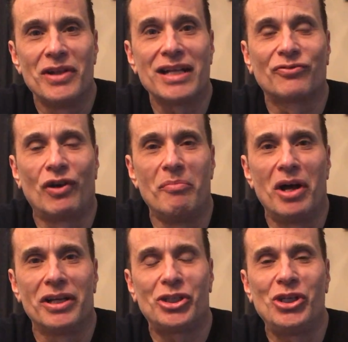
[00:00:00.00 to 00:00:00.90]
That's from
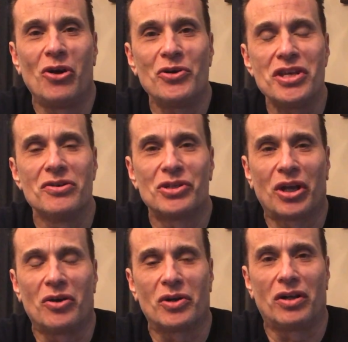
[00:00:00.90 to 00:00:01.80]
a show years
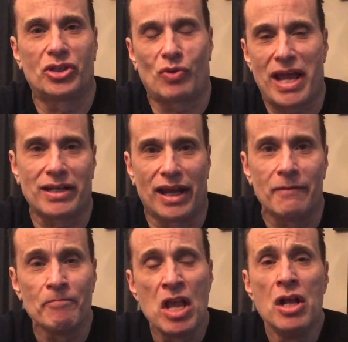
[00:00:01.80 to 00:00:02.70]
ago called
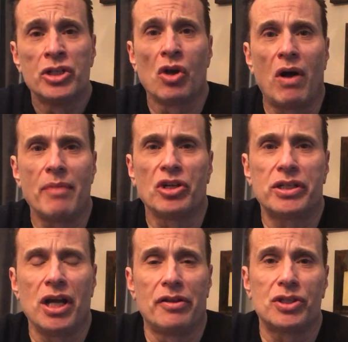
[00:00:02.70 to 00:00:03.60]
Dragnet. So I'm going
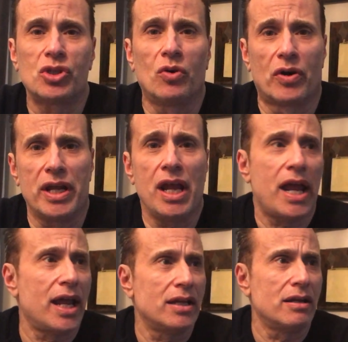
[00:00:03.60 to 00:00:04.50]
to tell the
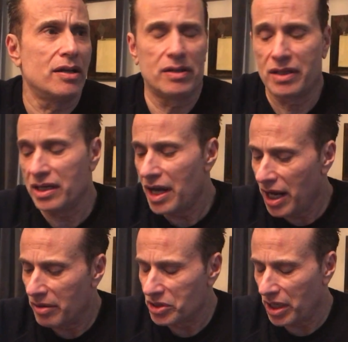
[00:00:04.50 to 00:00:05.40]
story, and the
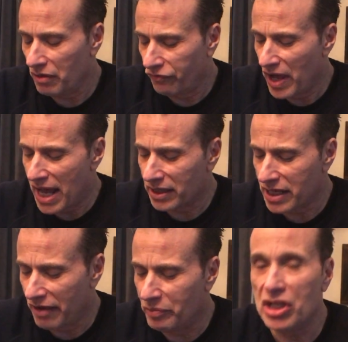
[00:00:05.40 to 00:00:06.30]
names, in fact,
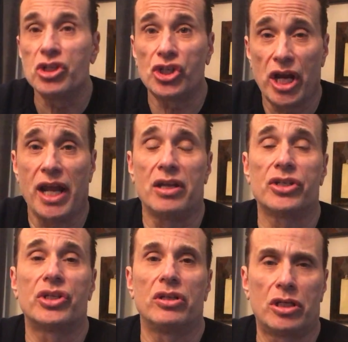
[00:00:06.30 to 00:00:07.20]
have been
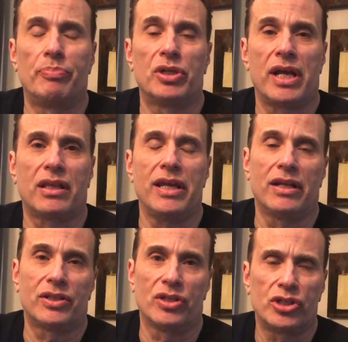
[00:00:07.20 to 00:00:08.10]
changed to protect the
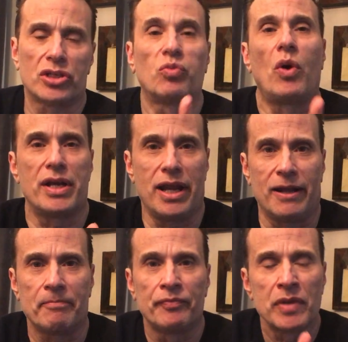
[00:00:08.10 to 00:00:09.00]
innocent. Just one name.